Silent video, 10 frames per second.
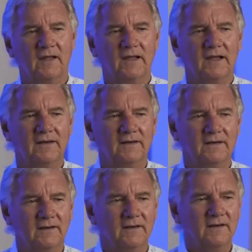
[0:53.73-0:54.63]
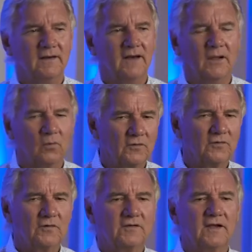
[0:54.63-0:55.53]
And I
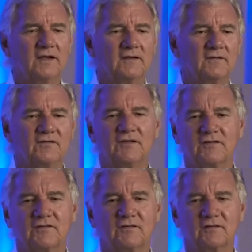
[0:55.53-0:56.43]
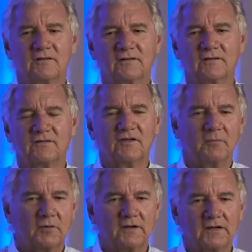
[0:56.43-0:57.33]
want you to take seats
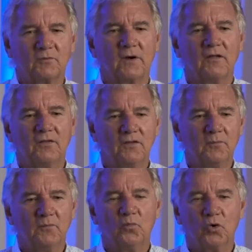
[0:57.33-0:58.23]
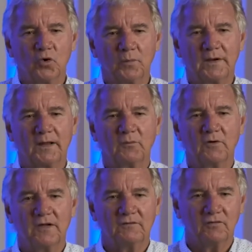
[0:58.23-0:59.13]
separately around the room, and I'm
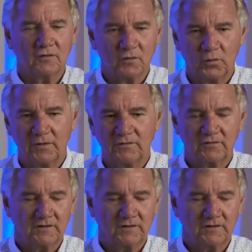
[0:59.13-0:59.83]
going to give you the quiz.